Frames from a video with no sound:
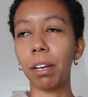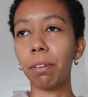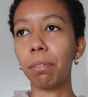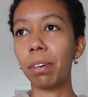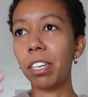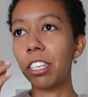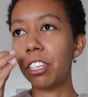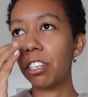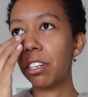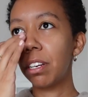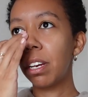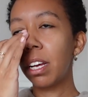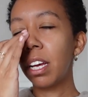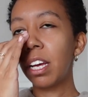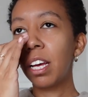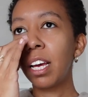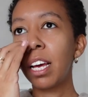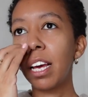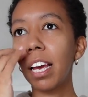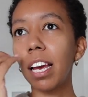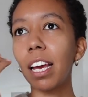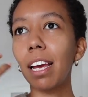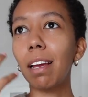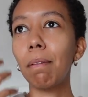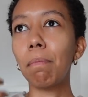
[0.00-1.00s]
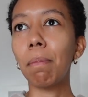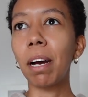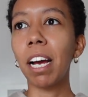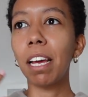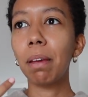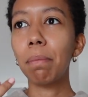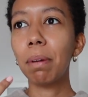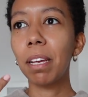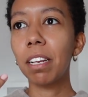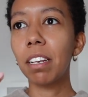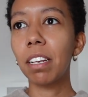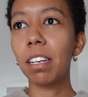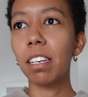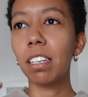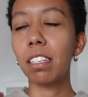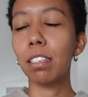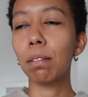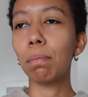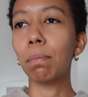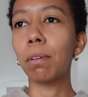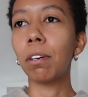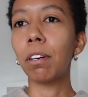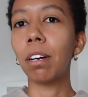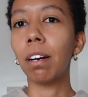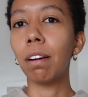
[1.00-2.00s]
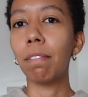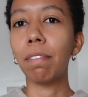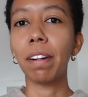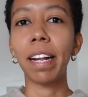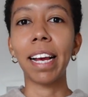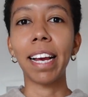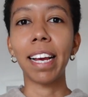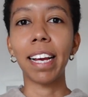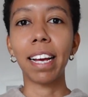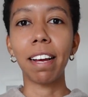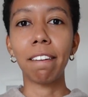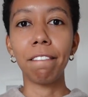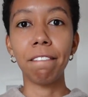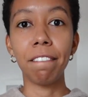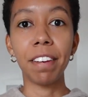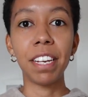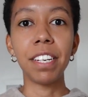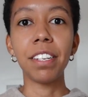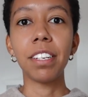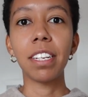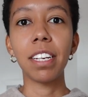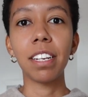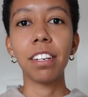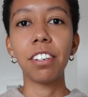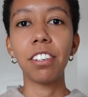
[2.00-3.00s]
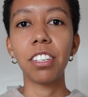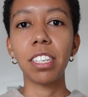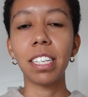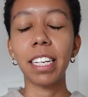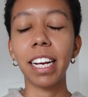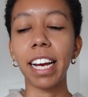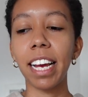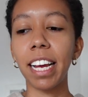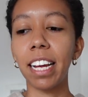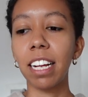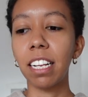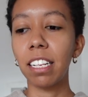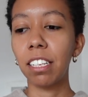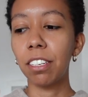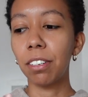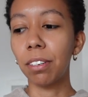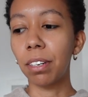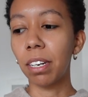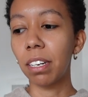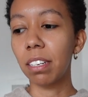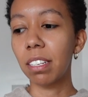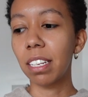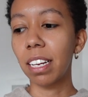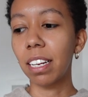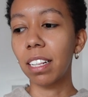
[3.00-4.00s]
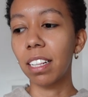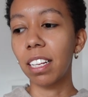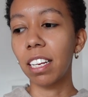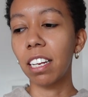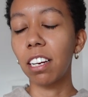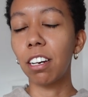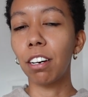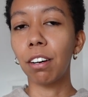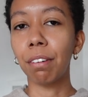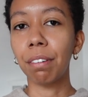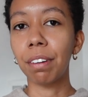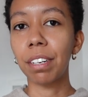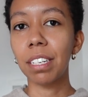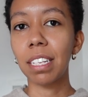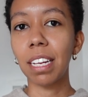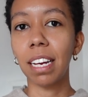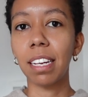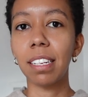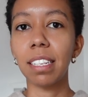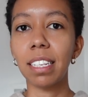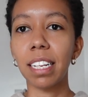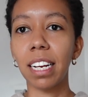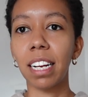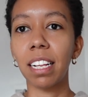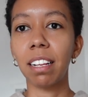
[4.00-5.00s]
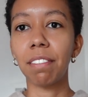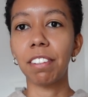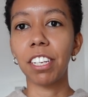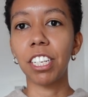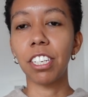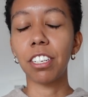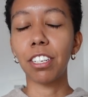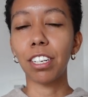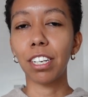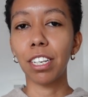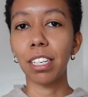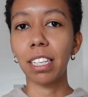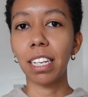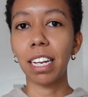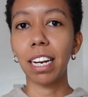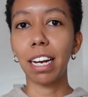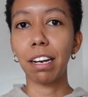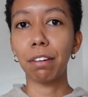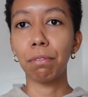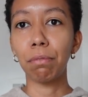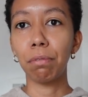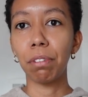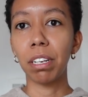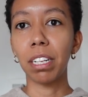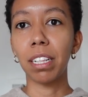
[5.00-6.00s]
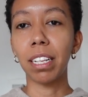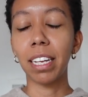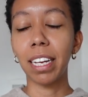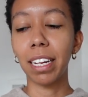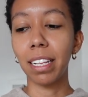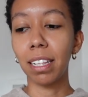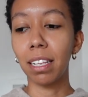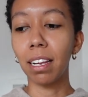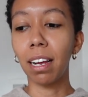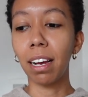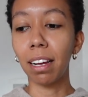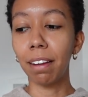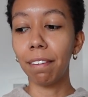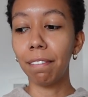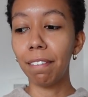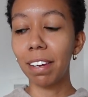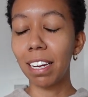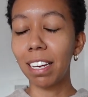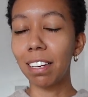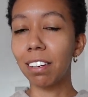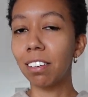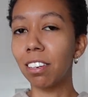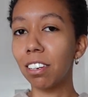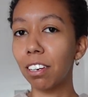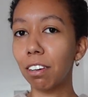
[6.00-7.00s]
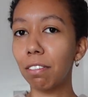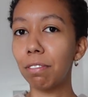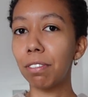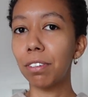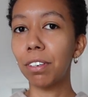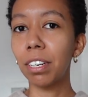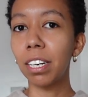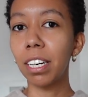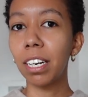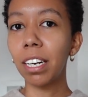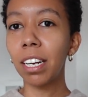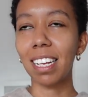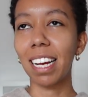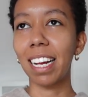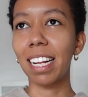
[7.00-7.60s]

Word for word: which in my opinion is more of like a vintage style or slightly oversized style t-shirt that I really love and look for.